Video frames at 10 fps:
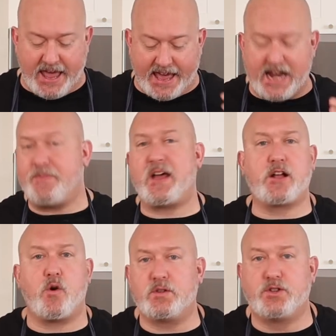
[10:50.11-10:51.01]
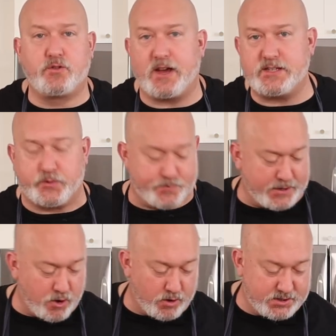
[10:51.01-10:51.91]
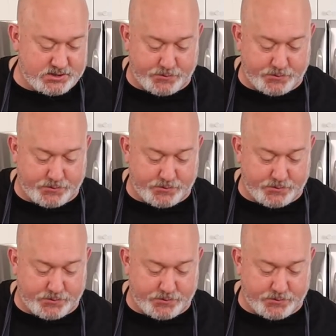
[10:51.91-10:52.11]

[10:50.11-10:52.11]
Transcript: And I'm not going too crazy with my garnishes.